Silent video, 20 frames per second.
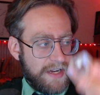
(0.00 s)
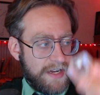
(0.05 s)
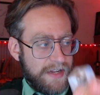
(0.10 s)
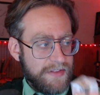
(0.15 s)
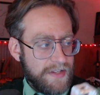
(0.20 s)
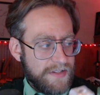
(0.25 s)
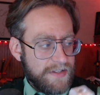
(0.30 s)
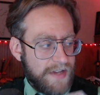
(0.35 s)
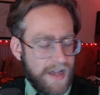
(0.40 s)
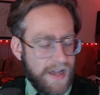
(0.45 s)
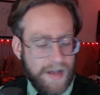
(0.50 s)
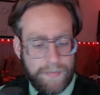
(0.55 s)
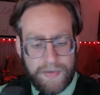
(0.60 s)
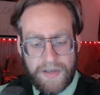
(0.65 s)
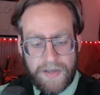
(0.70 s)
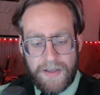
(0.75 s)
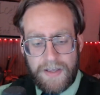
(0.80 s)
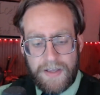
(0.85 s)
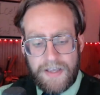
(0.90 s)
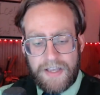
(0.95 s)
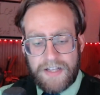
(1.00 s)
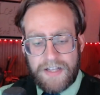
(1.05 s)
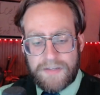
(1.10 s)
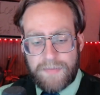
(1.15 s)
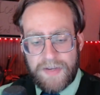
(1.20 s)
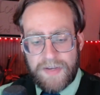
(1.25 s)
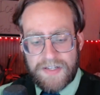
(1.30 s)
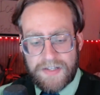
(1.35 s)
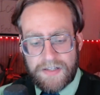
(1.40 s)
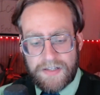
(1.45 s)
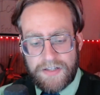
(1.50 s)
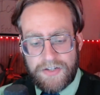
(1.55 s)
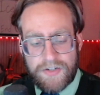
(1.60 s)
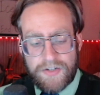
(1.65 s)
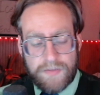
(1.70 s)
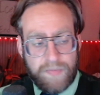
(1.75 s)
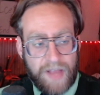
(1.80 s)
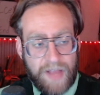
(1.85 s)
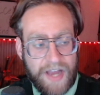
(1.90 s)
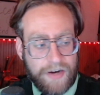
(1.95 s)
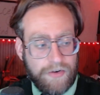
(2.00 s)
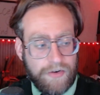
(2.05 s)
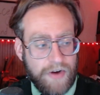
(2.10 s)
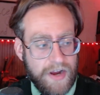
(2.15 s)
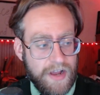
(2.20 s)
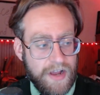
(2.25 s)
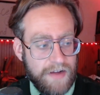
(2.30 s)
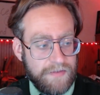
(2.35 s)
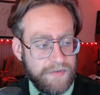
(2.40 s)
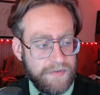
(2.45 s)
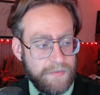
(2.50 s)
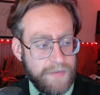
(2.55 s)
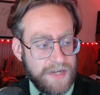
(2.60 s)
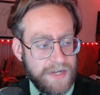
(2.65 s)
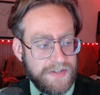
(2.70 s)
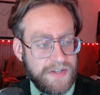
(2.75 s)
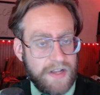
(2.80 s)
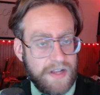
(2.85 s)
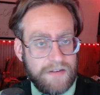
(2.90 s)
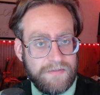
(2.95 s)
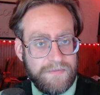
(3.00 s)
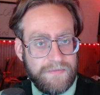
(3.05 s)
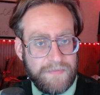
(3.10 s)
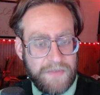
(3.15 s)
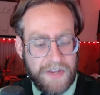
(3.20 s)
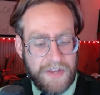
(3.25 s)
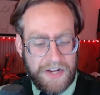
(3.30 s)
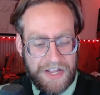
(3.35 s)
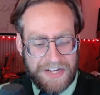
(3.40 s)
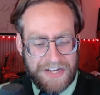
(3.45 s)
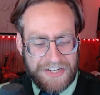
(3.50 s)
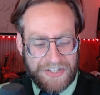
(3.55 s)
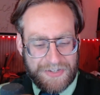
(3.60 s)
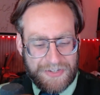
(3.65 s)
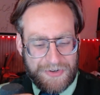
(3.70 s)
on the top. It's basically just black crayon from my son. And I just